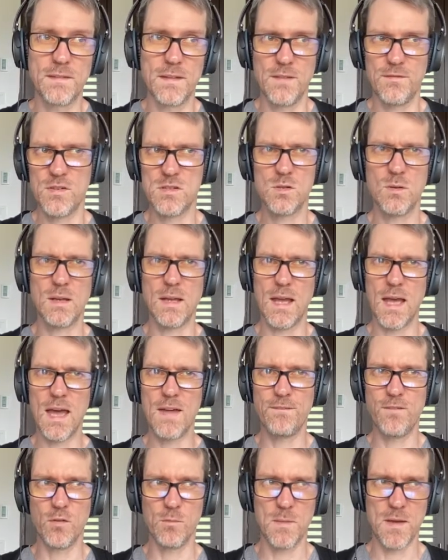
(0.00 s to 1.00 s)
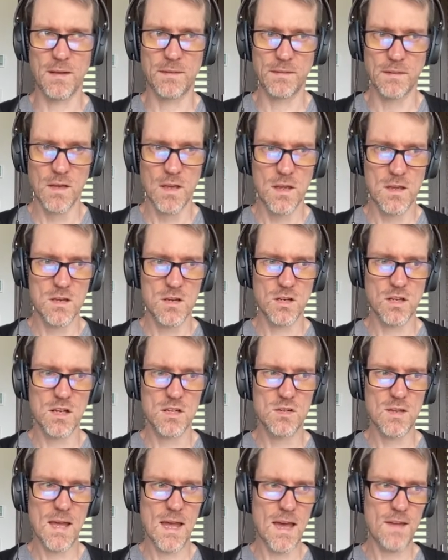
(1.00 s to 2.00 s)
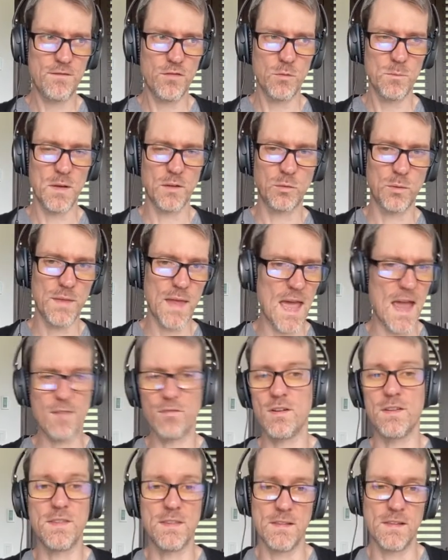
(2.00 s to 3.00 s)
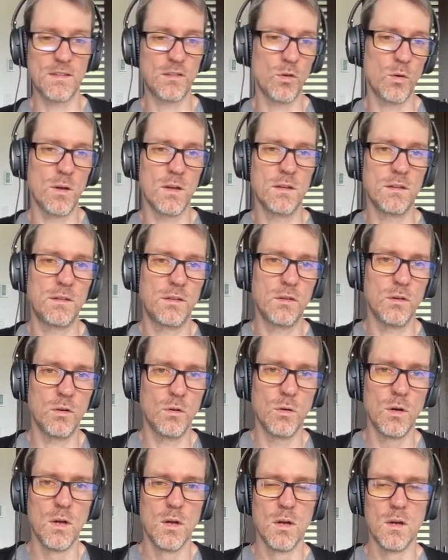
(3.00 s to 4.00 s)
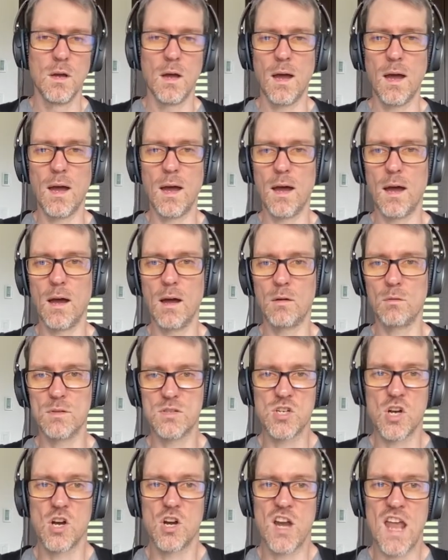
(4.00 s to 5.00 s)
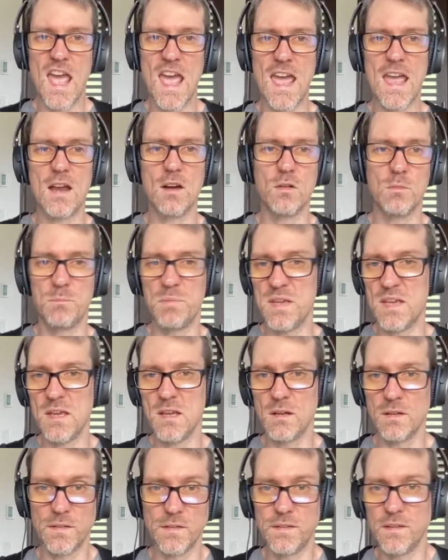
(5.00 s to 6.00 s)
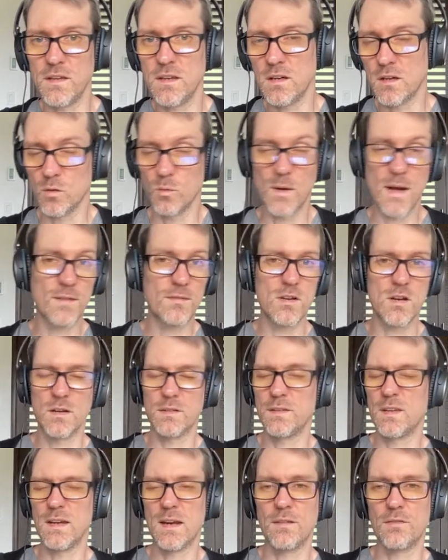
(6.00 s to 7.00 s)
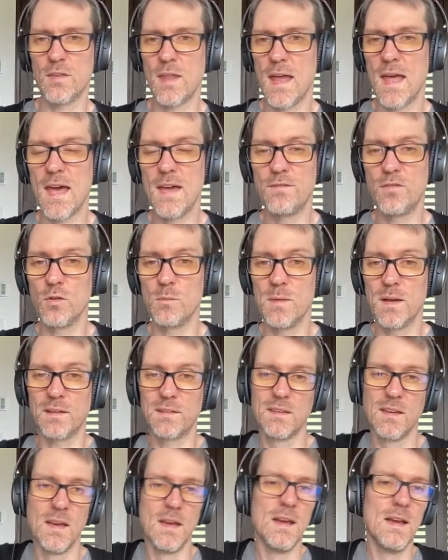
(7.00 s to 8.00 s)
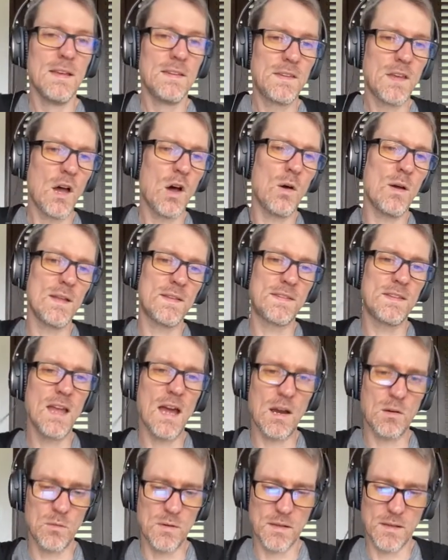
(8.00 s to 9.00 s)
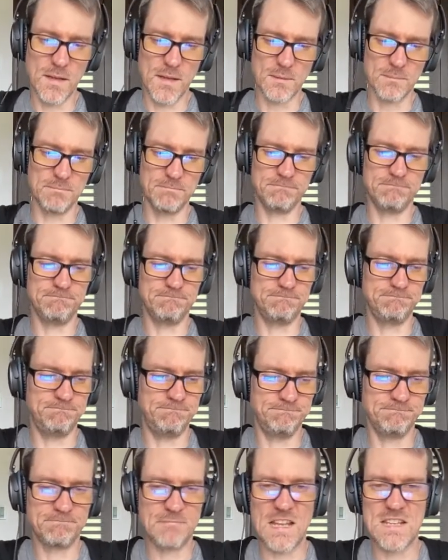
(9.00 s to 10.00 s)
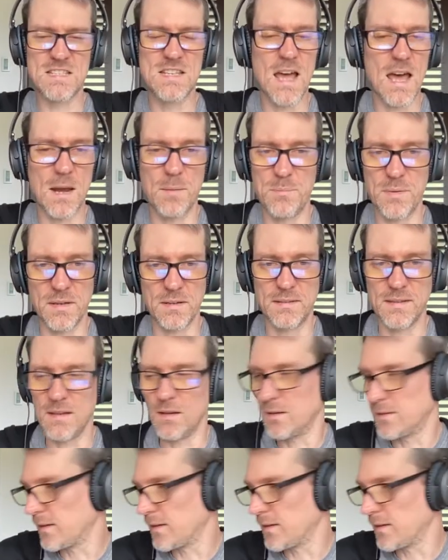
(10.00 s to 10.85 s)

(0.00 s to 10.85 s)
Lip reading: And if you're doing a headphone mix, you're going to do that headphone mix with everything that's going to return A or B or C or whatever you're sending up for that headphone mix. So it's not really, it's not a big deal.